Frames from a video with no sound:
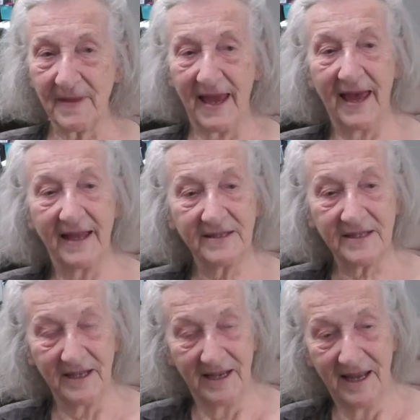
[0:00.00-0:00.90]
And
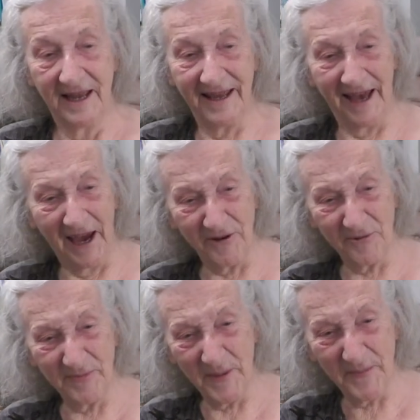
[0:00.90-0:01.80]
I
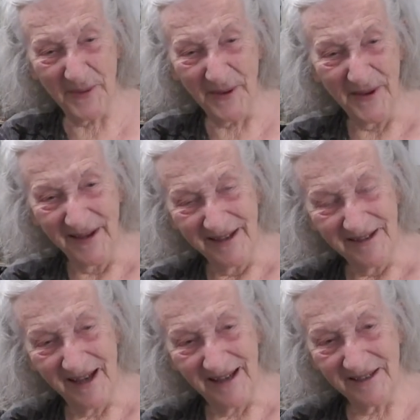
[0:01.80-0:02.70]
remember
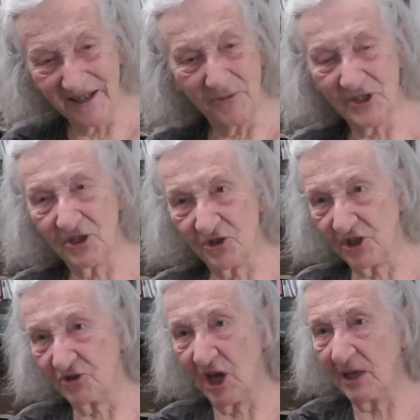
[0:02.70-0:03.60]
it was just
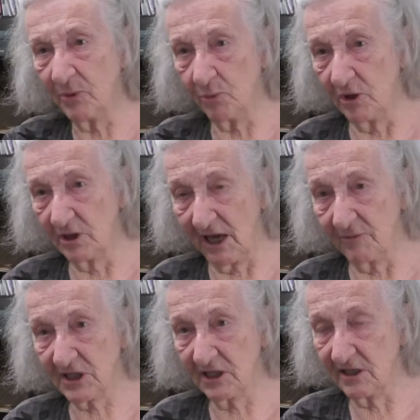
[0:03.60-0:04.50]
a chamber work I
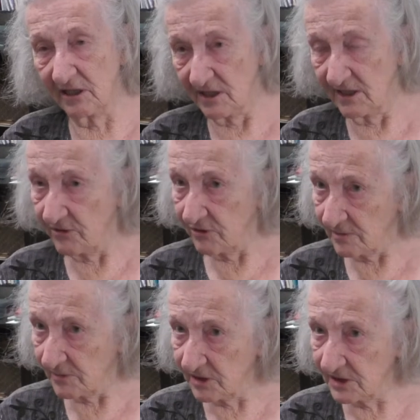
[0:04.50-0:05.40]
was conducting. I thought,
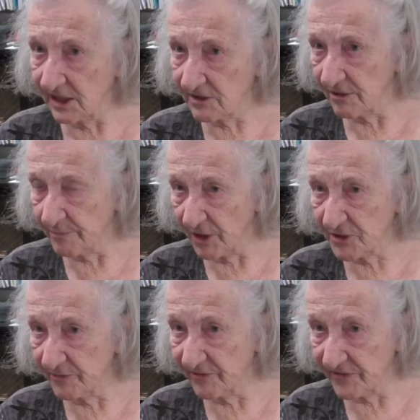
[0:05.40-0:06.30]
I'm going to get to the
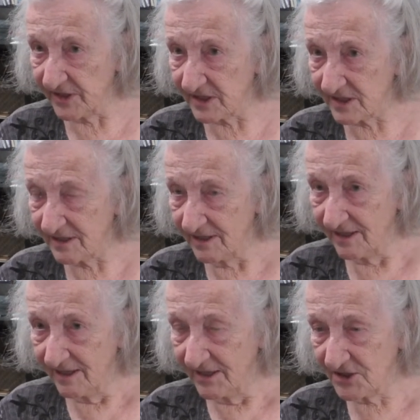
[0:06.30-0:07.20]
bottom of this.
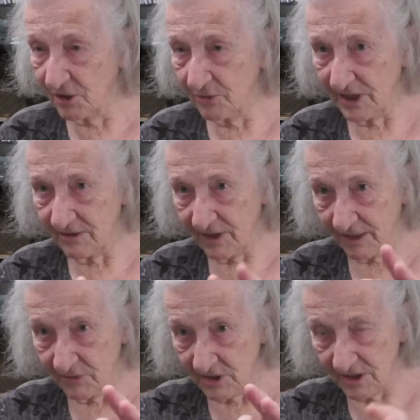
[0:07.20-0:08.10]
So
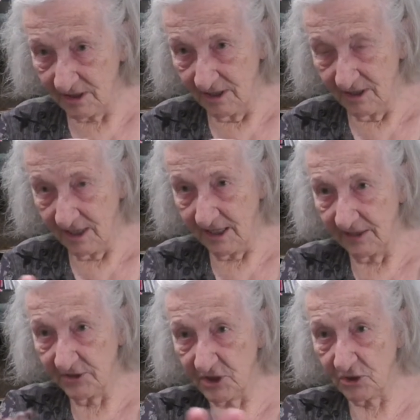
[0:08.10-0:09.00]
I
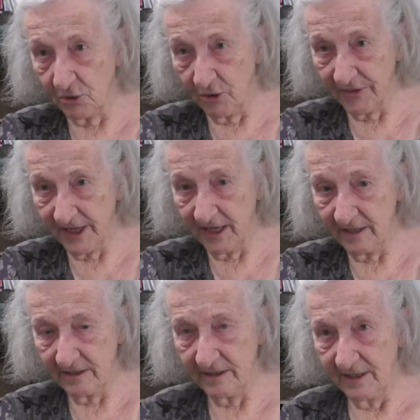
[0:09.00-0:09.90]
had the score
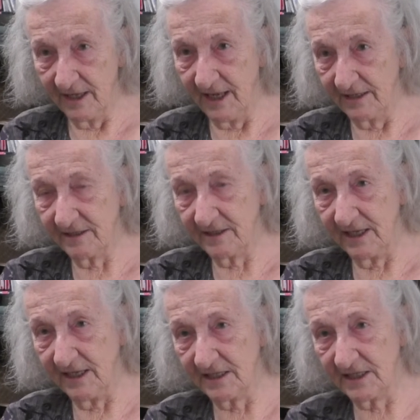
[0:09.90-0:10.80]
there, and
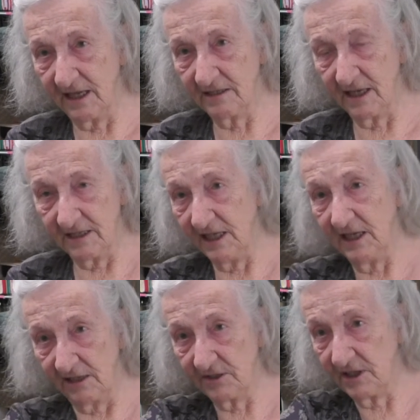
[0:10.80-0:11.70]
he said, and
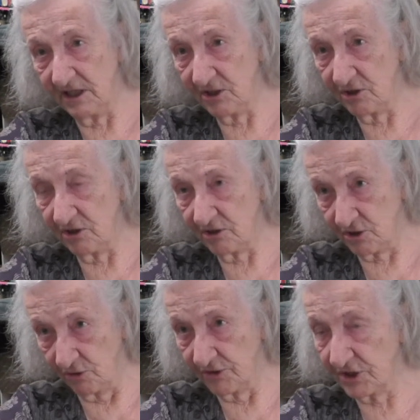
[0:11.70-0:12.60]
he
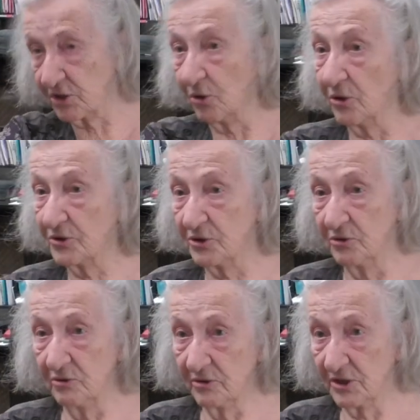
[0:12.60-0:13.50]
saw the score
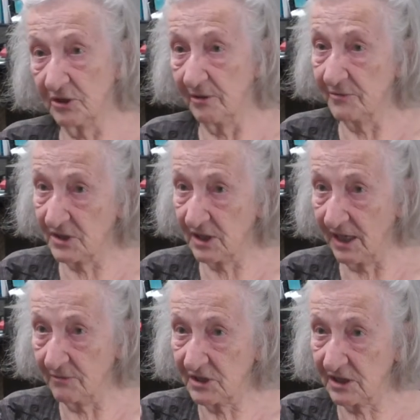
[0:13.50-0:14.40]
too. And so
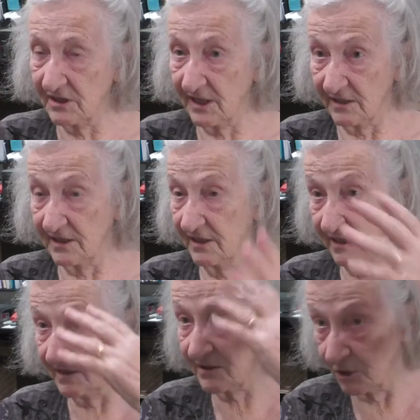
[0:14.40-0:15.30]
I was conducting
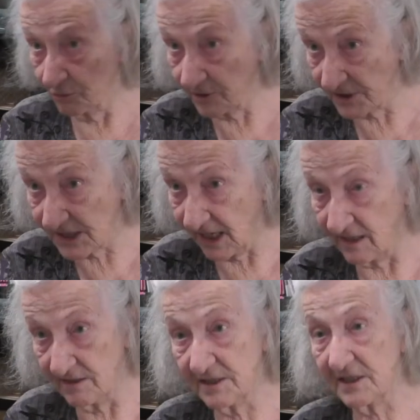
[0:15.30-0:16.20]
in total
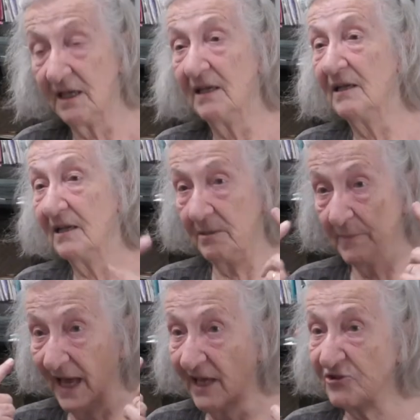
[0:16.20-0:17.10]
silence,
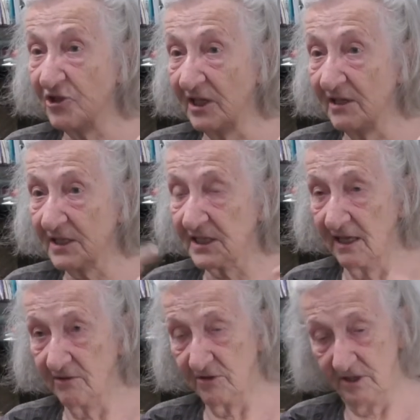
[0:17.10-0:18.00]
imagining the
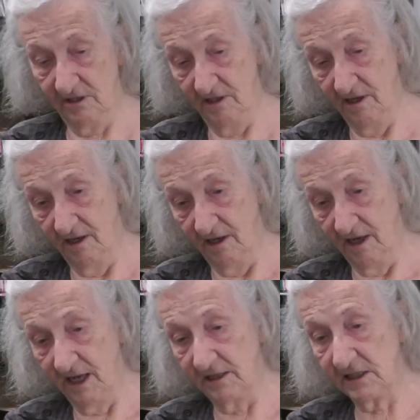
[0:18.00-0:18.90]
sounds.
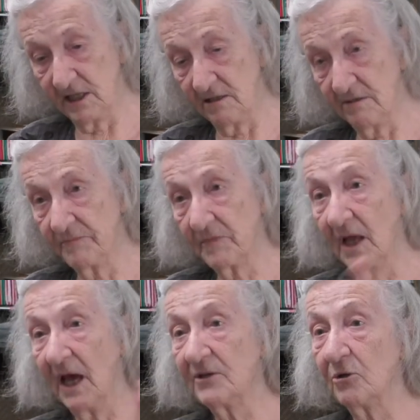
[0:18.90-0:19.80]
And he said,
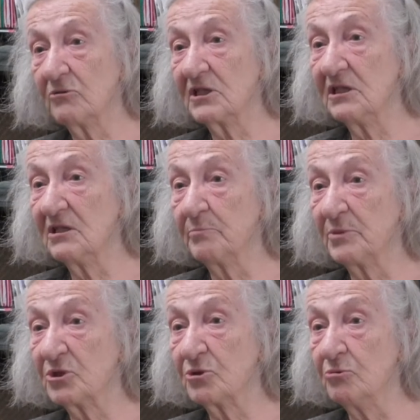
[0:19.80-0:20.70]
"I don't see the
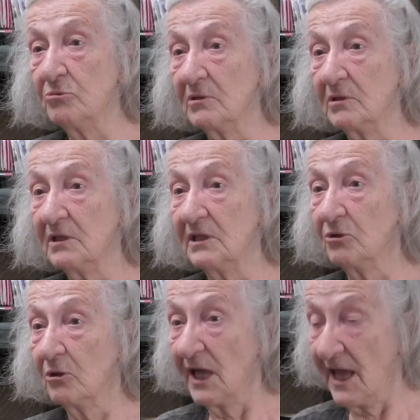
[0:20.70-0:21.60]
bassoon in
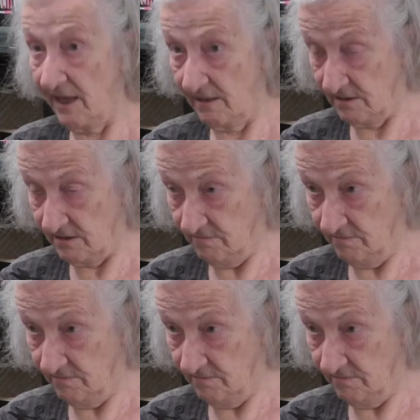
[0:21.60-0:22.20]
your hand."